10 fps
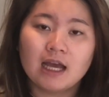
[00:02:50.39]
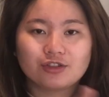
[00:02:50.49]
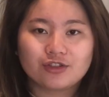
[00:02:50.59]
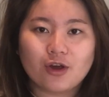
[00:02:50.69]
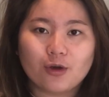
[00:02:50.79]

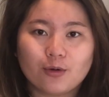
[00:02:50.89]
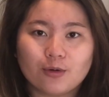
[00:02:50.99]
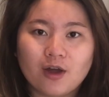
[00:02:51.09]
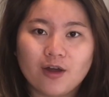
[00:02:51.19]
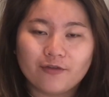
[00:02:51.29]

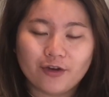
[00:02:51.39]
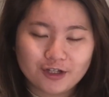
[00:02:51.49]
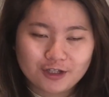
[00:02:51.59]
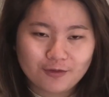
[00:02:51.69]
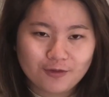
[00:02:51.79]
So
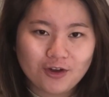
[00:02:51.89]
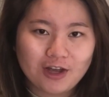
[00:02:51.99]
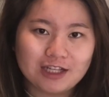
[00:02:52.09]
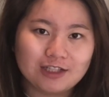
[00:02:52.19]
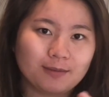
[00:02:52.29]
first of
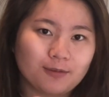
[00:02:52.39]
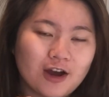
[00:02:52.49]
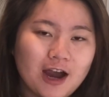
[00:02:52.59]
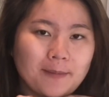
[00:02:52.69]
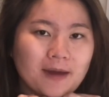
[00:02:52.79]
all is to
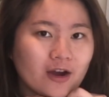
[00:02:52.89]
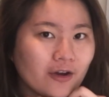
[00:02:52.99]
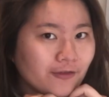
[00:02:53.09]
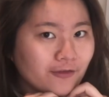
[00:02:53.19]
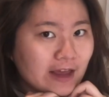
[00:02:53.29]
prime our